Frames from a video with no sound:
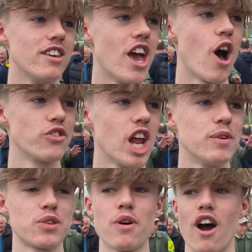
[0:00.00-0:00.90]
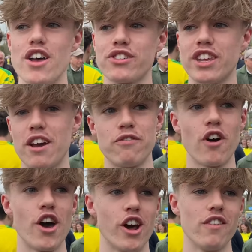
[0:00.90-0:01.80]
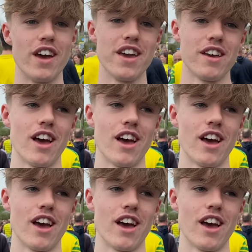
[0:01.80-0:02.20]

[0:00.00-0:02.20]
Yeah, I was a little bit surprised because they're third, aren't they?